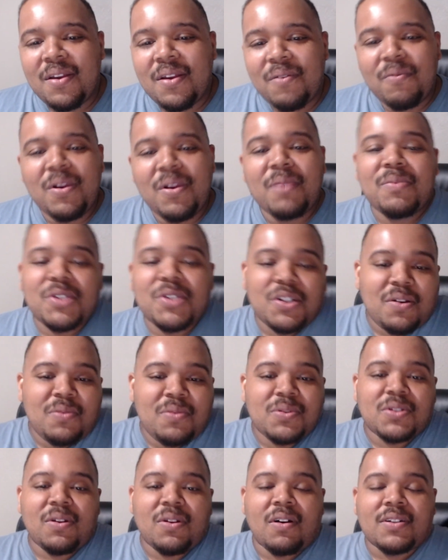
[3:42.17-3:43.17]
Rick and
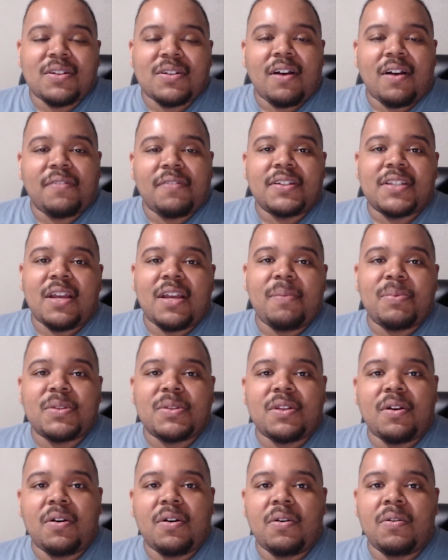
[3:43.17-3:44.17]
Michonne starts off this
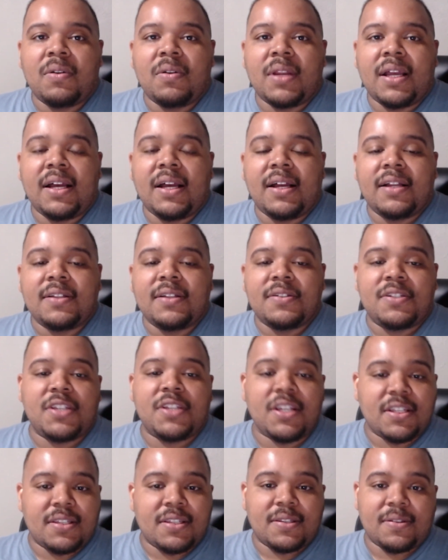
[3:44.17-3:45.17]
episode
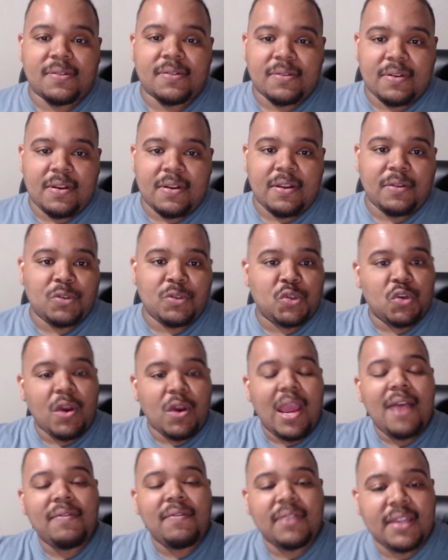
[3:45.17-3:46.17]
just
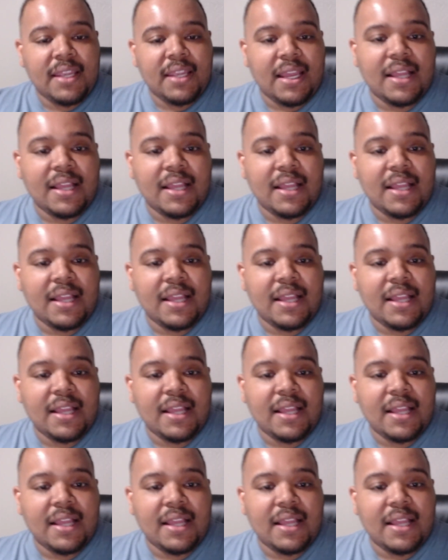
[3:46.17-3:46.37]
traveling.